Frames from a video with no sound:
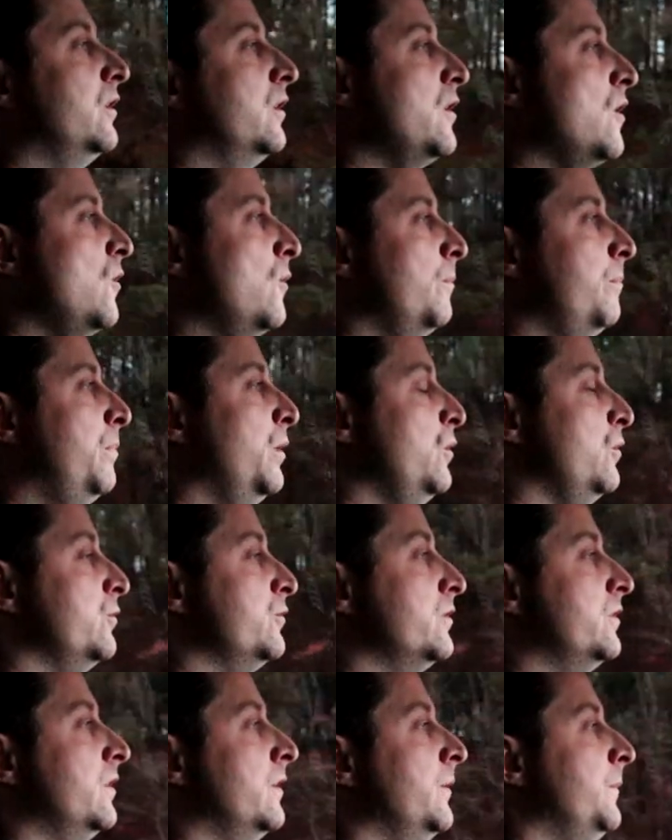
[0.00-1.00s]
to go
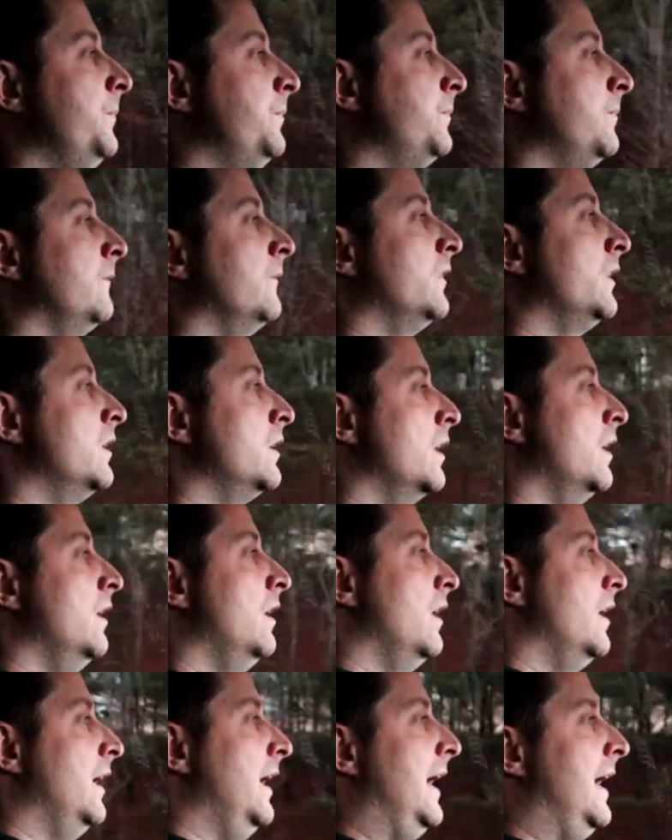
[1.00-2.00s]
boost.
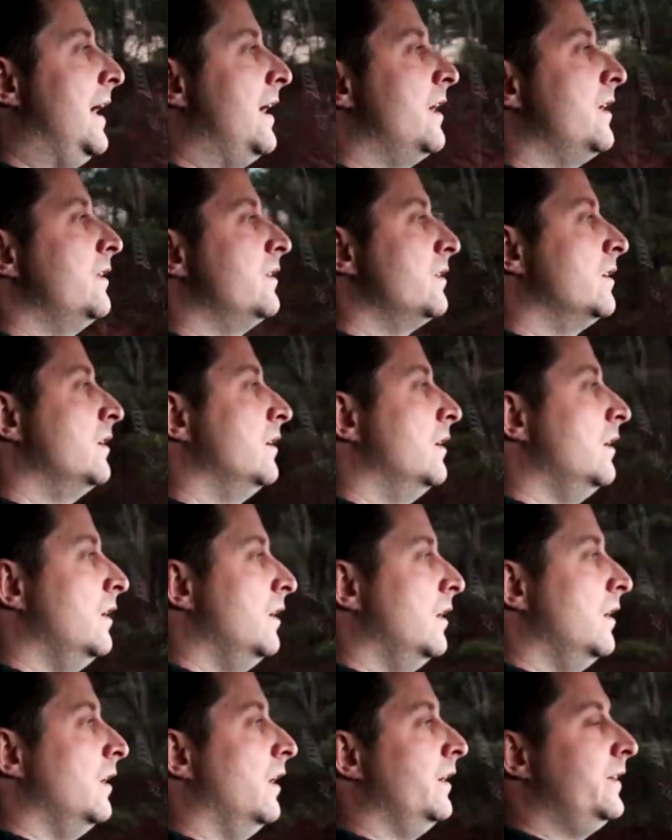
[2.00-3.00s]
And
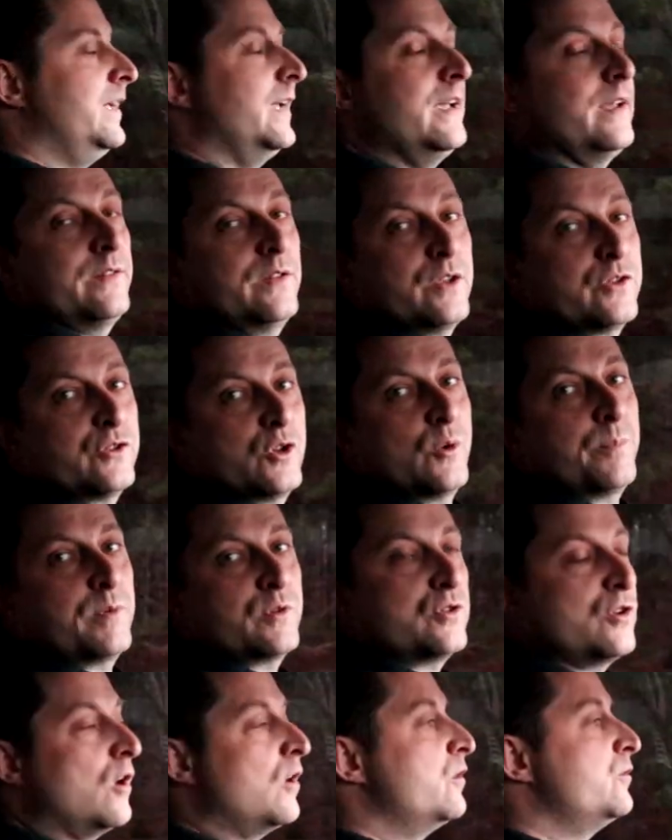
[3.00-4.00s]
again, the
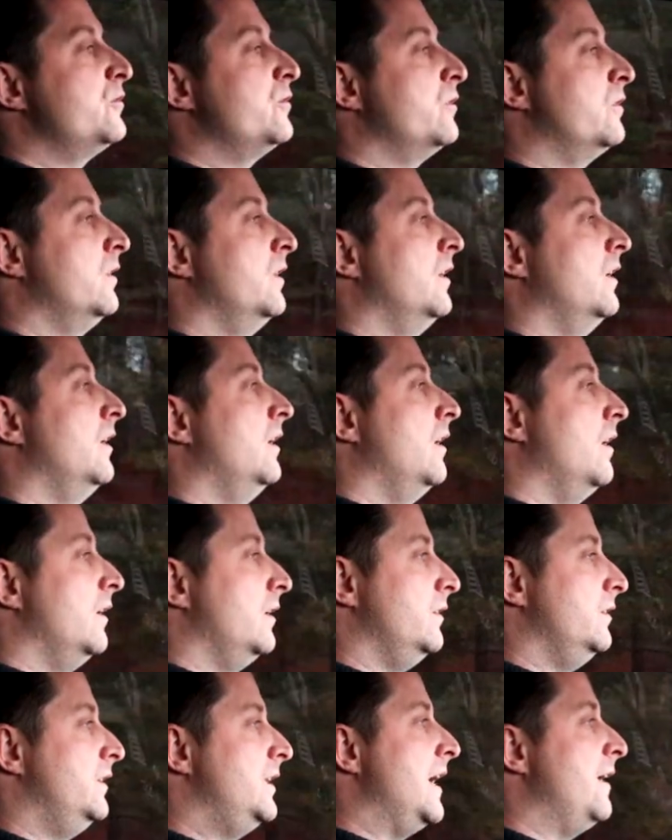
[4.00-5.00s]
supercharger
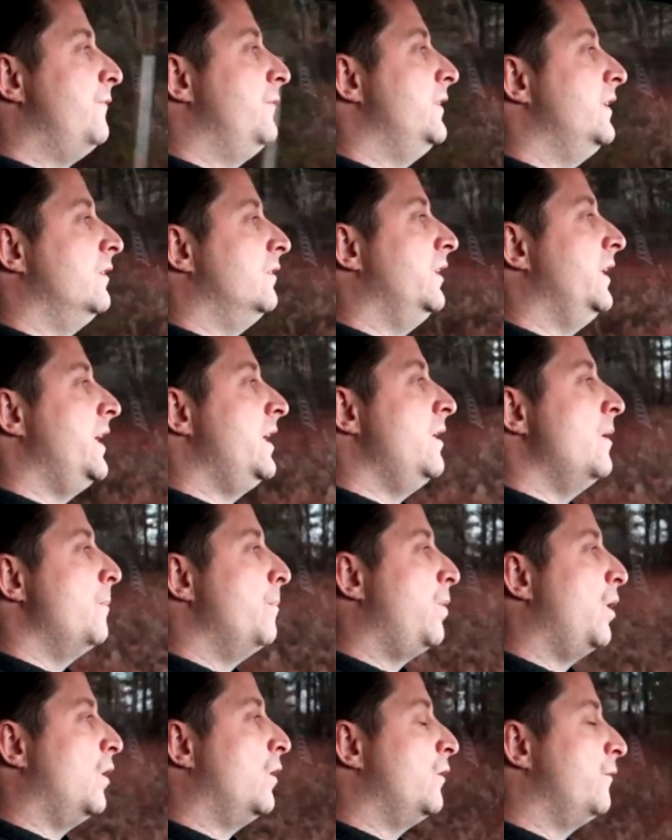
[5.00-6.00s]
definitely
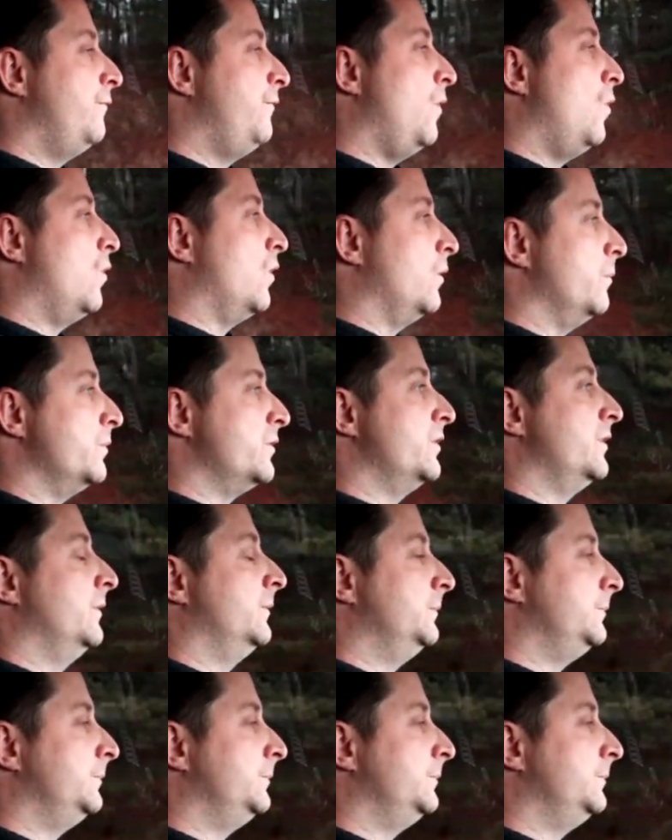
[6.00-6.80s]
performs.